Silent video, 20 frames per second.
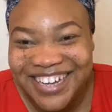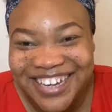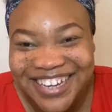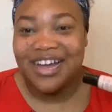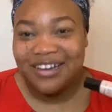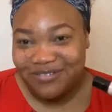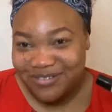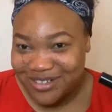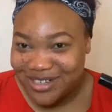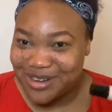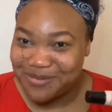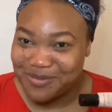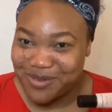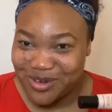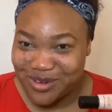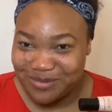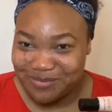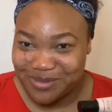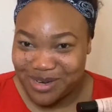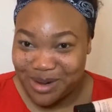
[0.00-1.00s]
After I put
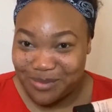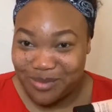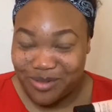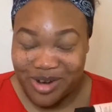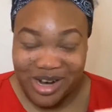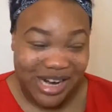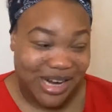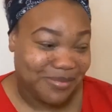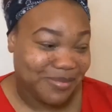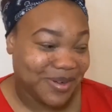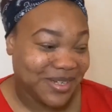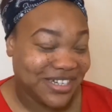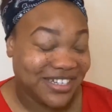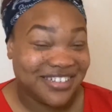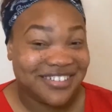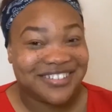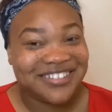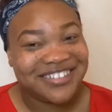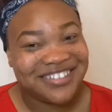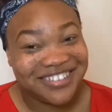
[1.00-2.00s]
on my
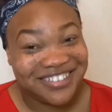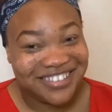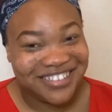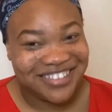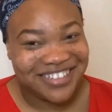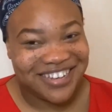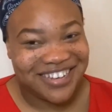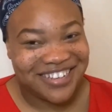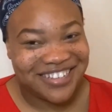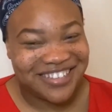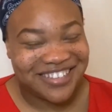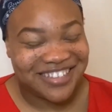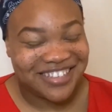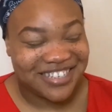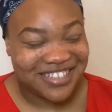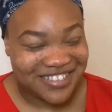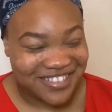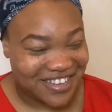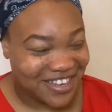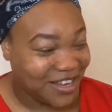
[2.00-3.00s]
primer, yes,
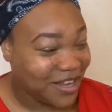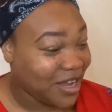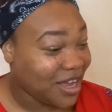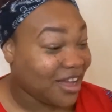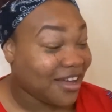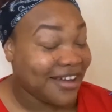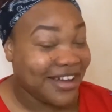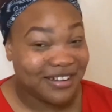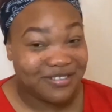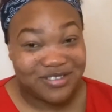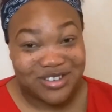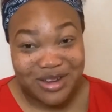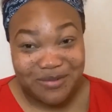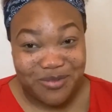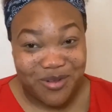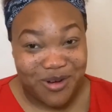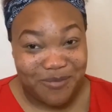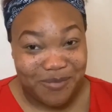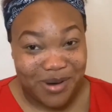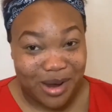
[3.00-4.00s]
Lizzie, after I
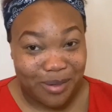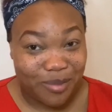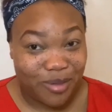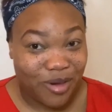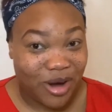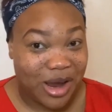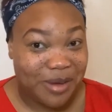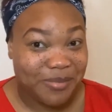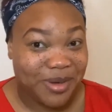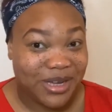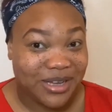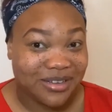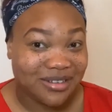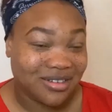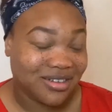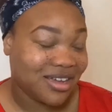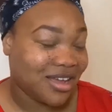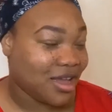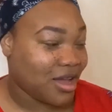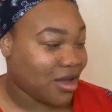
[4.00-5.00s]
put on my primer,
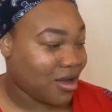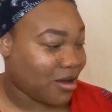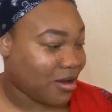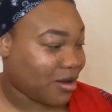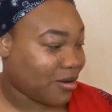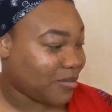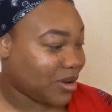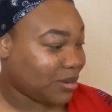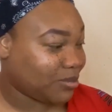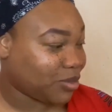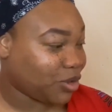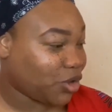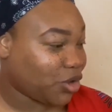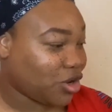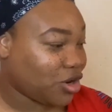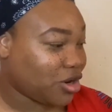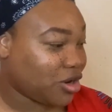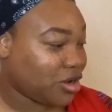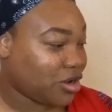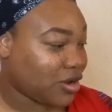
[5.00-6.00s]
I'm
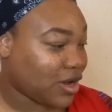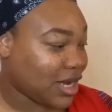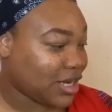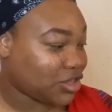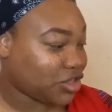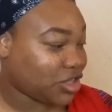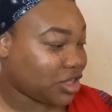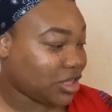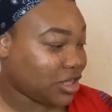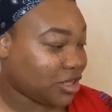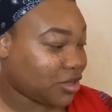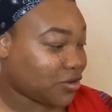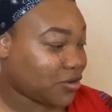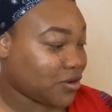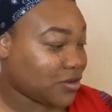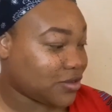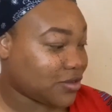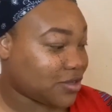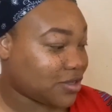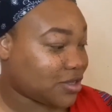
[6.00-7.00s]
gonna actually
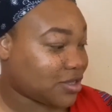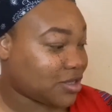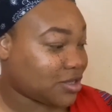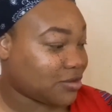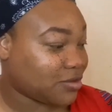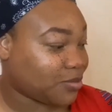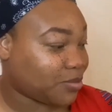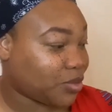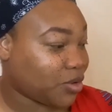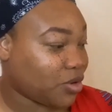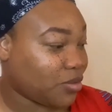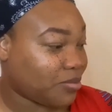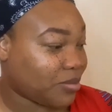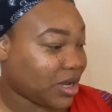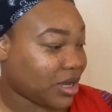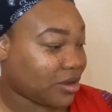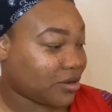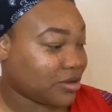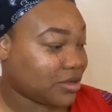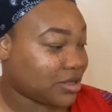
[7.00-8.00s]
put
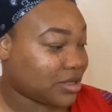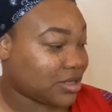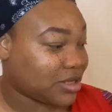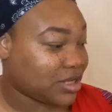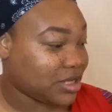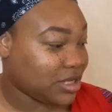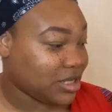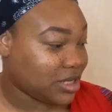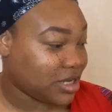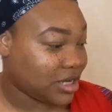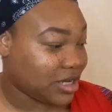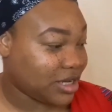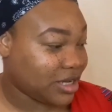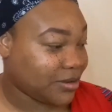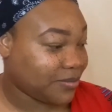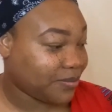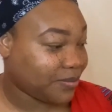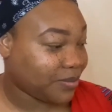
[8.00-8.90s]
my concealer.